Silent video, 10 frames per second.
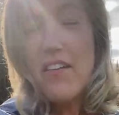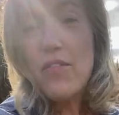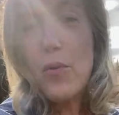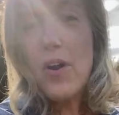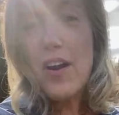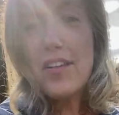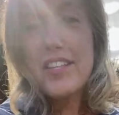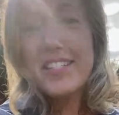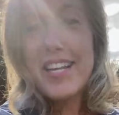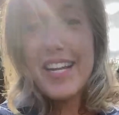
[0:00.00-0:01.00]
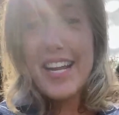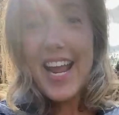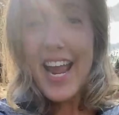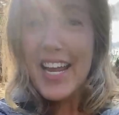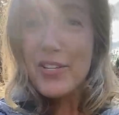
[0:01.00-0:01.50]
for the second
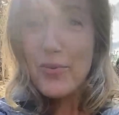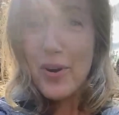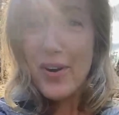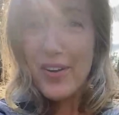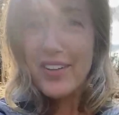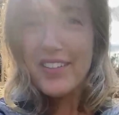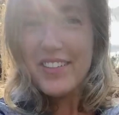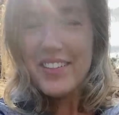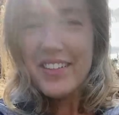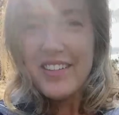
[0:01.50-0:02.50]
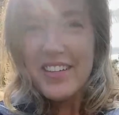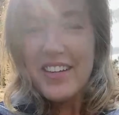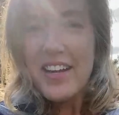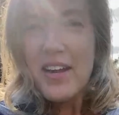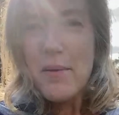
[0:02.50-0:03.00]
annual
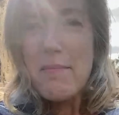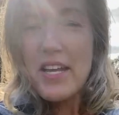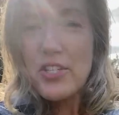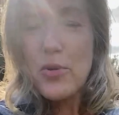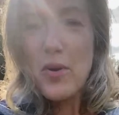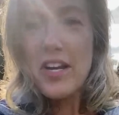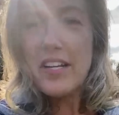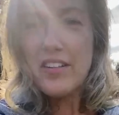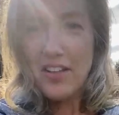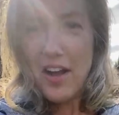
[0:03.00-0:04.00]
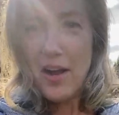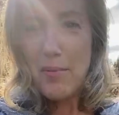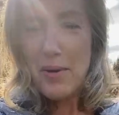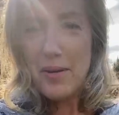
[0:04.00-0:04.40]
mentoring club,